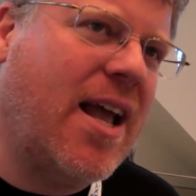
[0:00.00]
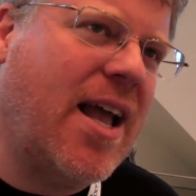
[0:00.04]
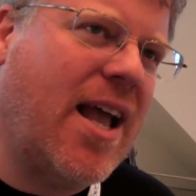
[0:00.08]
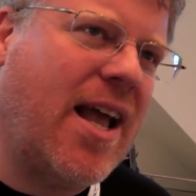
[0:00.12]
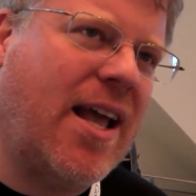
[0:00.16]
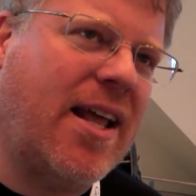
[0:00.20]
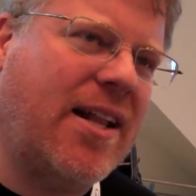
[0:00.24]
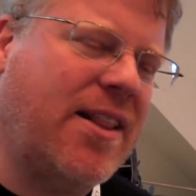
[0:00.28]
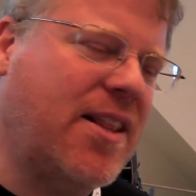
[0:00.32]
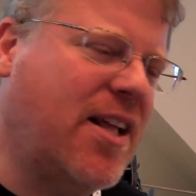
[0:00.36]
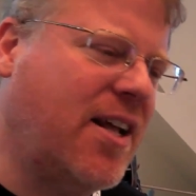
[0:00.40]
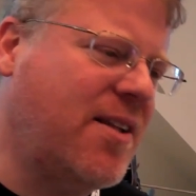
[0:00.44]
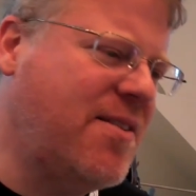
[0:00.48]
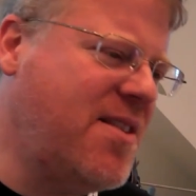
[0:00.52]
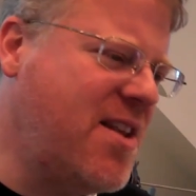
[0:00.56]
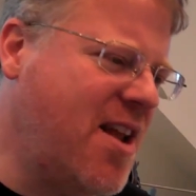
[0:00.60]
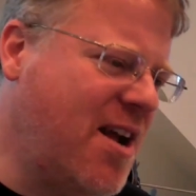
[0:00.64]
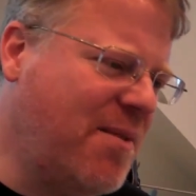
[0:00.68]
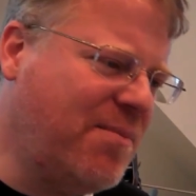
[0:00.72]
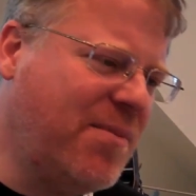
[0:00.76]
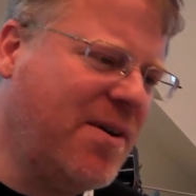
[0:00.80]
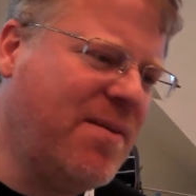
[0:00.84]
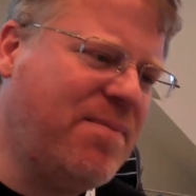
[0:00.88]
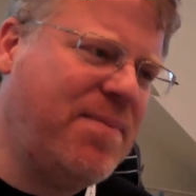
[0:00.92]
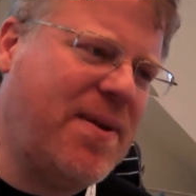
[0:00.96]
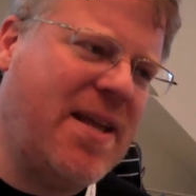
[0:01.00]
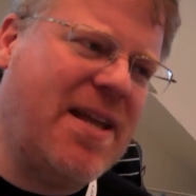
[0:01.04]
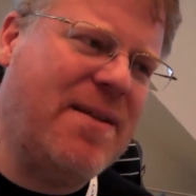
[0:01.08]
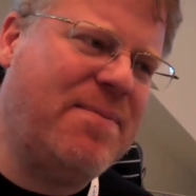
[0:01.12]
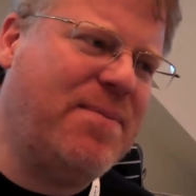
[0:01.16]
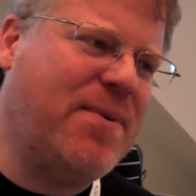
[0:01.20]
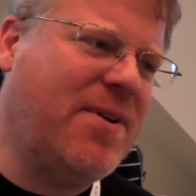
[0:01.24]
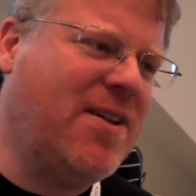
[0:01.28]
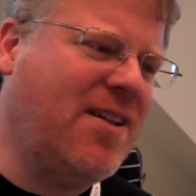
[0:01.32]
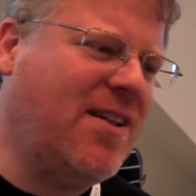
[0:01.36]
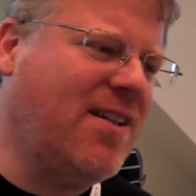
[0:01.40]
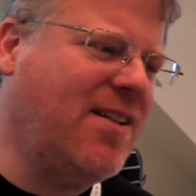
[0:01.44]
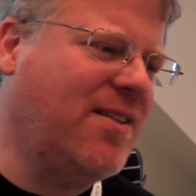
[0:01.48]
And the number of
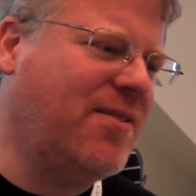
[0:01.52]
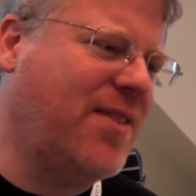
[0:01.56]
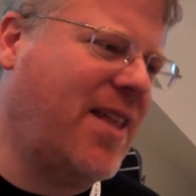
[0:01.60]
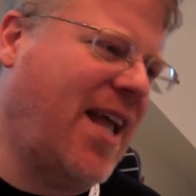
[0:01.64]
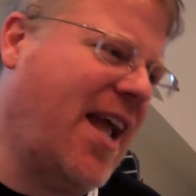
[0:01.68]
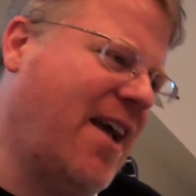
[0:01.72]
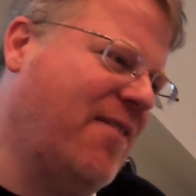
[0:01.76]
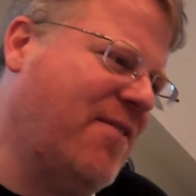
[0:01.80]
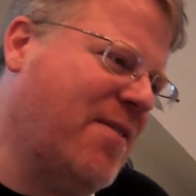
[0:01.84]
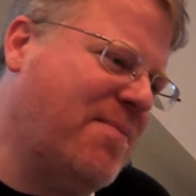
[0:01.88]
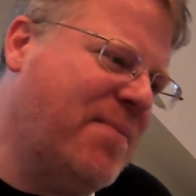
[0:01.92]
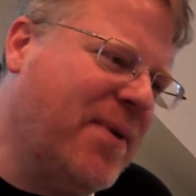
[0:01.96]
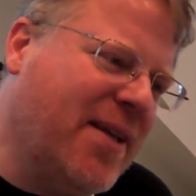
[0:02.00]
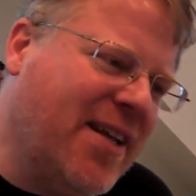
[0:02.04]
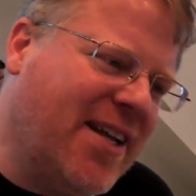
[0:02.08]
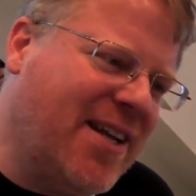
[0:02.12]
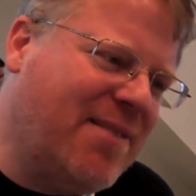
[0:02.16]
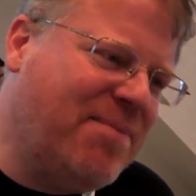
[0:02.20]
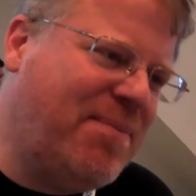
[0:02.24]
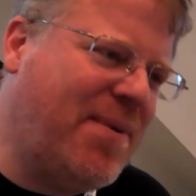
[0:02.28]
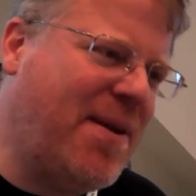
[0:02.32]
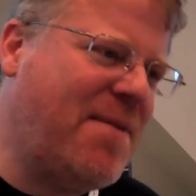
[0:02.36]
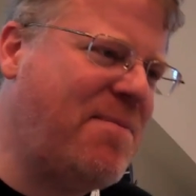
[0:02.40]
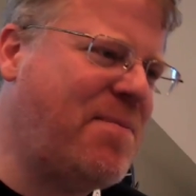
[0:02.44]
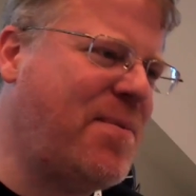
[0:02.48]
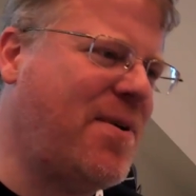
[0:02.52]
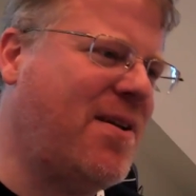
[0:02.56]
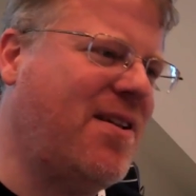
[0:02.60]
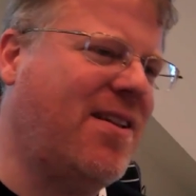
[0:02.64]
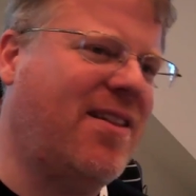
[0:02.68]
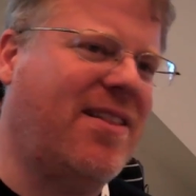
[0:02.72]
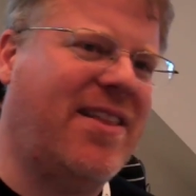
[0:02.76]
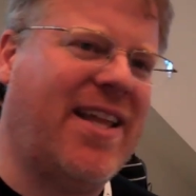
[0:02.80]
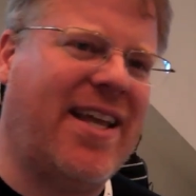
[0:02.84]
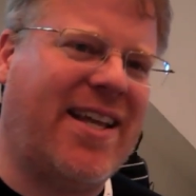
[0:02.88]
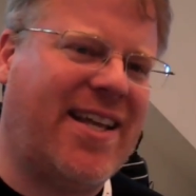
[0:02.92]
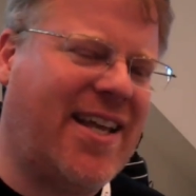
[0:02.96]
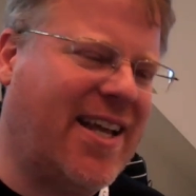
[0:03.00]
people, they have 1 billion people,
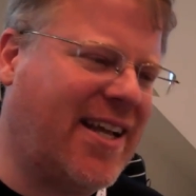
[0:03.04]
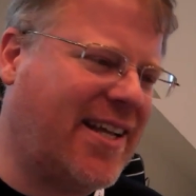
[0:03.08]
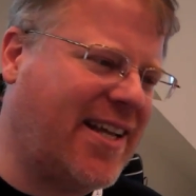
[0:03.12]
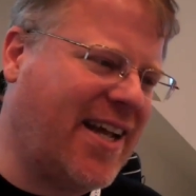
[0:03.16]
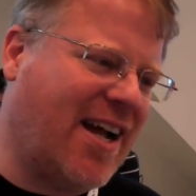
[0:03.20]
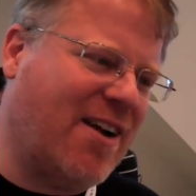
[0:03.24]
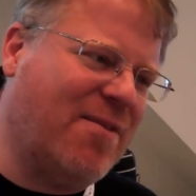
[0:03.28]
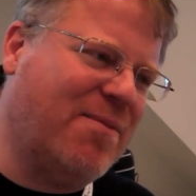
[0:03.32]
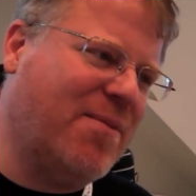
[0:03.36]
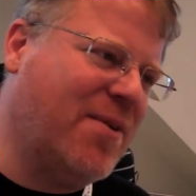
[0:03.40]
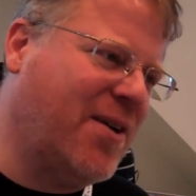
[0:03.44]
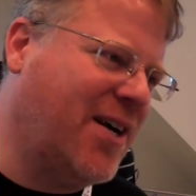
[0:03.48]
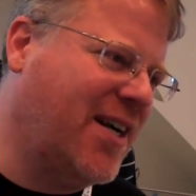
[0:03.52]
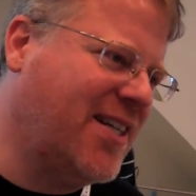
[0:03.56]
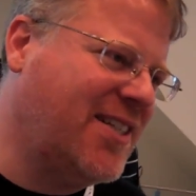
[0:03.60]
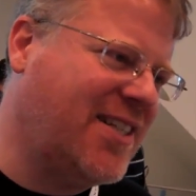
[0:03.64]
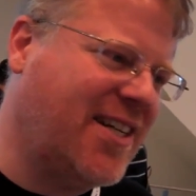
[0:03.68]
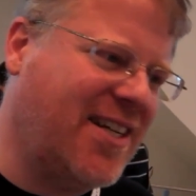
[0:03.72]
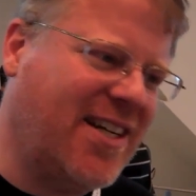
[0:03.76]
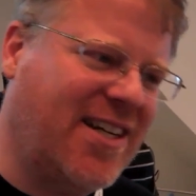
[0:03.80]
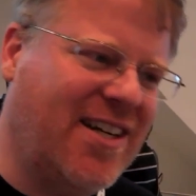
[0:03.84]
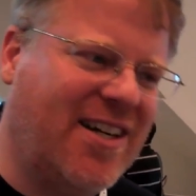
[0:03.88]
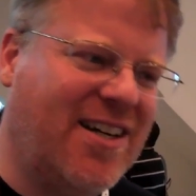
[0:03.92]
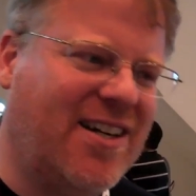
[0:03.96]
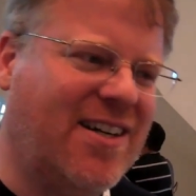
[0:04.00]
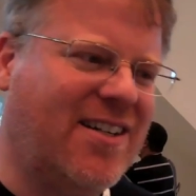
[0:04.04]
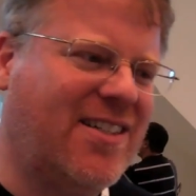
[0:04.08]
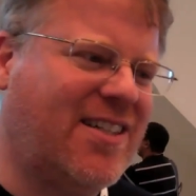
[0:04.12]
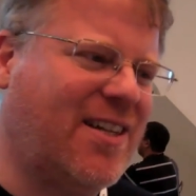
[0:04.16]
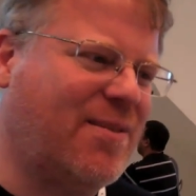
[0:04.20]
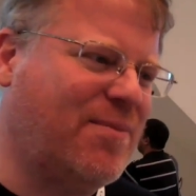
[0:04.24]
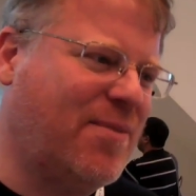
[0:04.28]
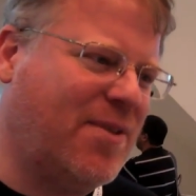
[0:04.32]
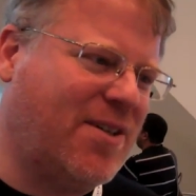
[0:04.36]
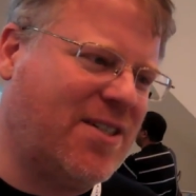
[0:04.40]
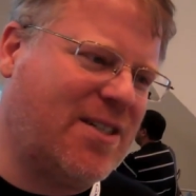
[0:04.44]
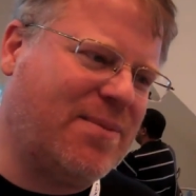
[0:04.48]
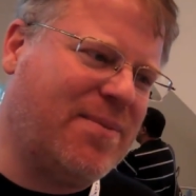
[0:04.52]
they kick out more engineers and
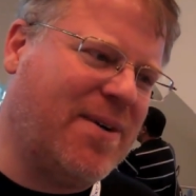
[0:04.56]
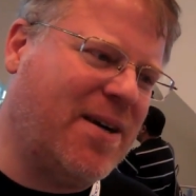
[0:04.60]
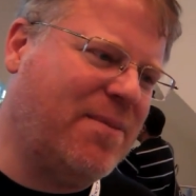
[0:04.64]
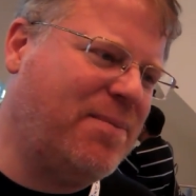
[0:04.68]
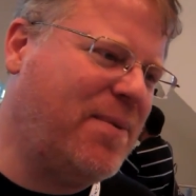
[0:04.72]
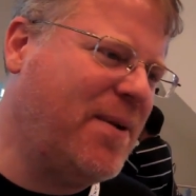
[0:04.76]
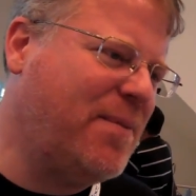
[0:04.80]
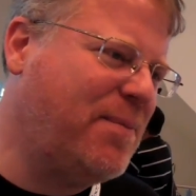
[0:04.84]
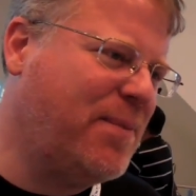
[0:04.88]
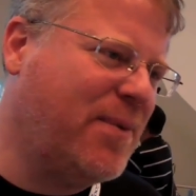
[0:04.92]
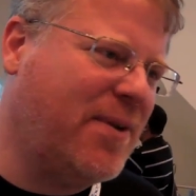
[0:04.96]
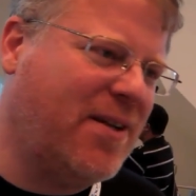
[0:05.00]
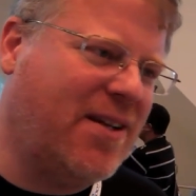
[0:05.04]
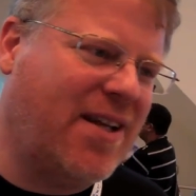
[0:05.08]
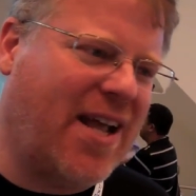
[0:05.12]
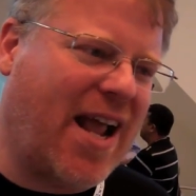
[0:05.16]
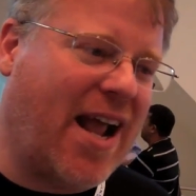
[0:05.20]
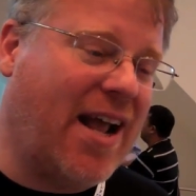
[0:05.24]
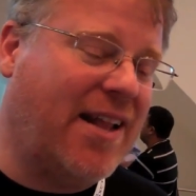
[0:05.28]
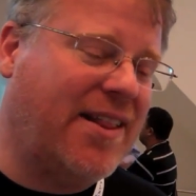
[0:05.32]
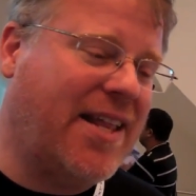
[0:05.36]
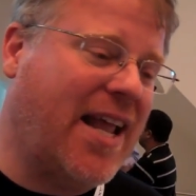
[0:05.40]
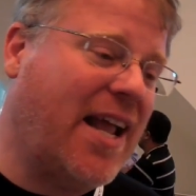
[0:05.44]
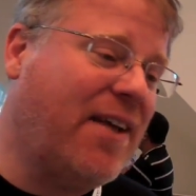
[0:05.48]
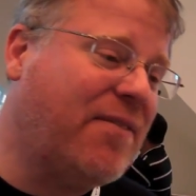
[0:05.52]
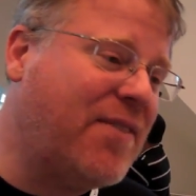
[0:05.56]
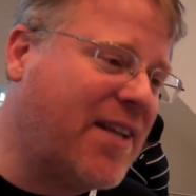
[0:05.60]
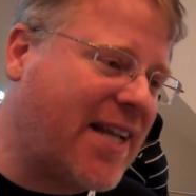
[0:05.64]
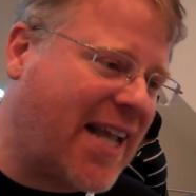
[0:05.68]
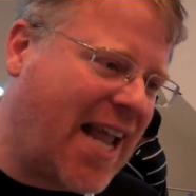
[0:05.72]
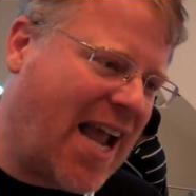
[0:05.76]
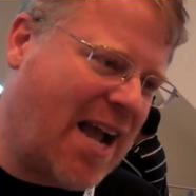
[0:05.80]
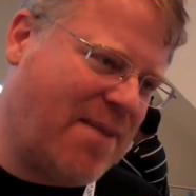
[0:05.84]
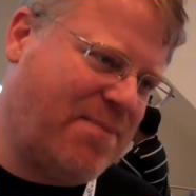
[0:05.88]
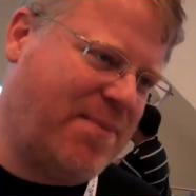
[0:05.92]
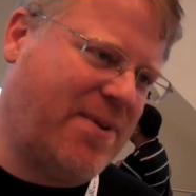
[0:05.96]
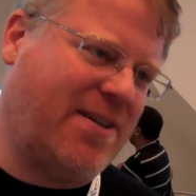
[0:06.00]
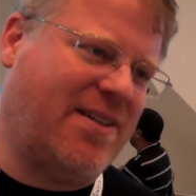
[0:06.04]
more smart people, and they have the
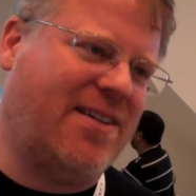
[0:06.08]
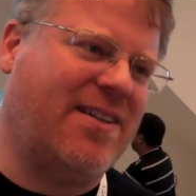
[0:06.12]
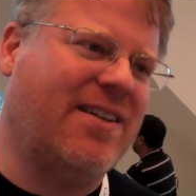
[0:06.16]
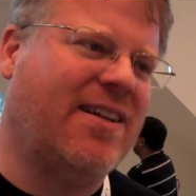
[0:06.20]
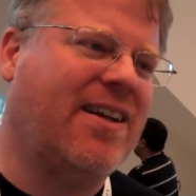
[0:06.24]
capital.